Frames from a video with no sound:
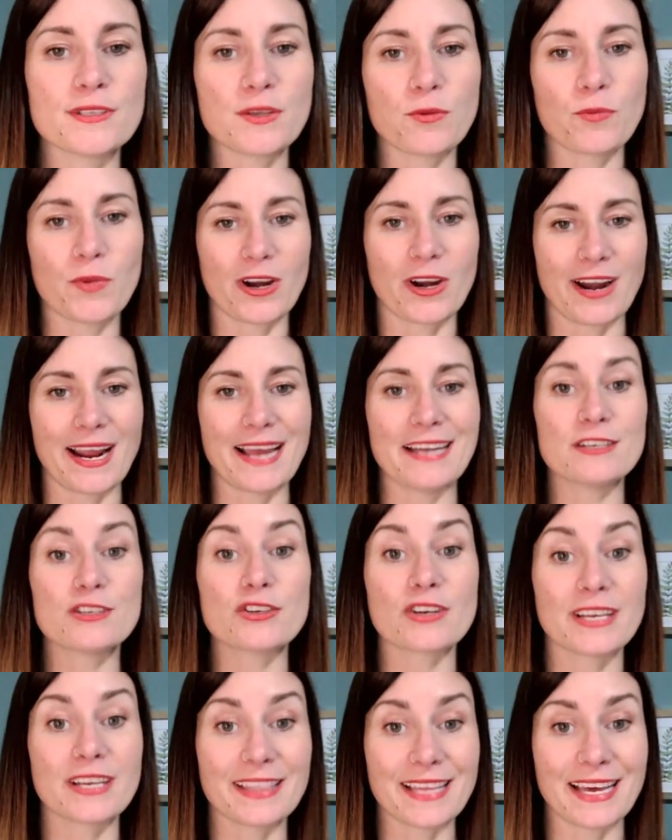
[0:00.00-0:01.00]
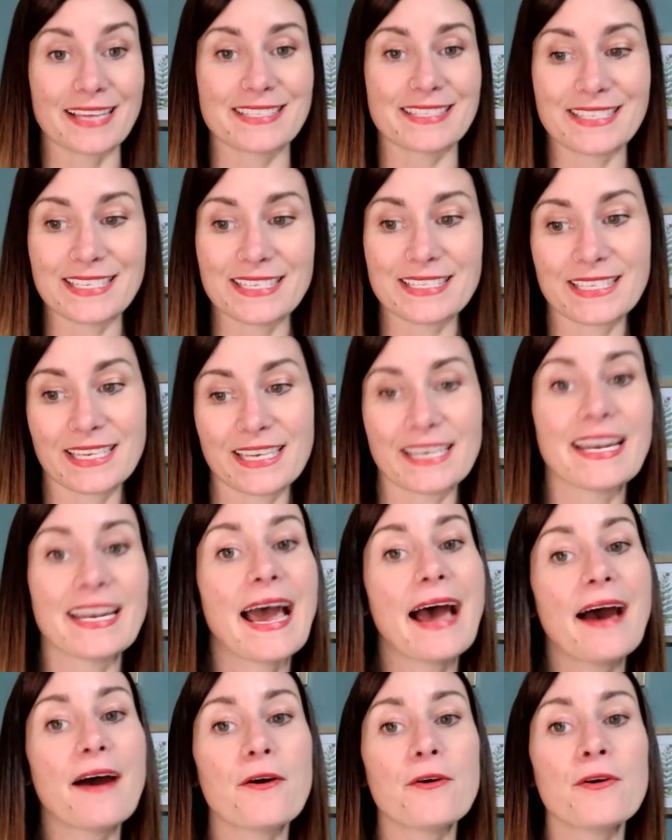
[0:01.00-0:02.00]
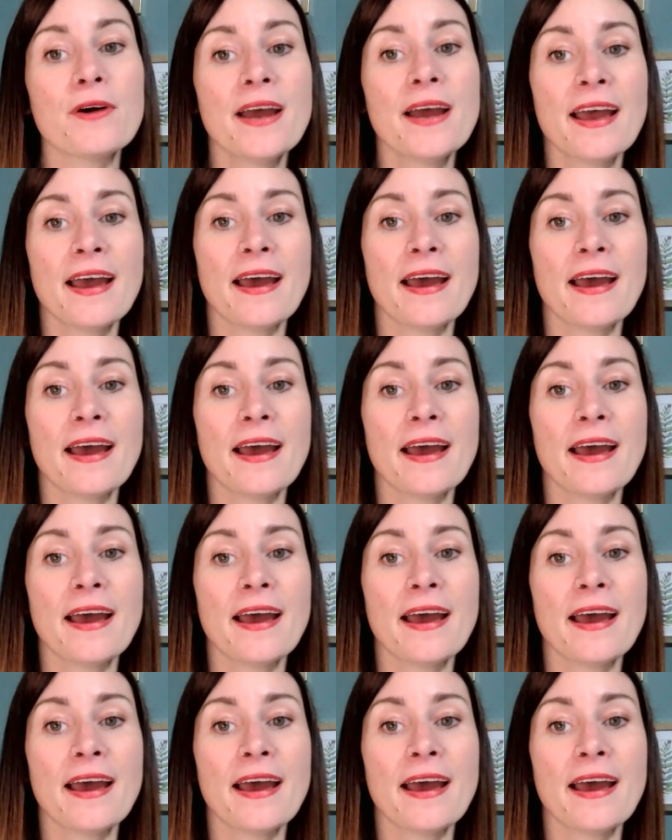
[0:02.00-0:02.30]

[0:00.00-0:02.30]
and we are entering that season now.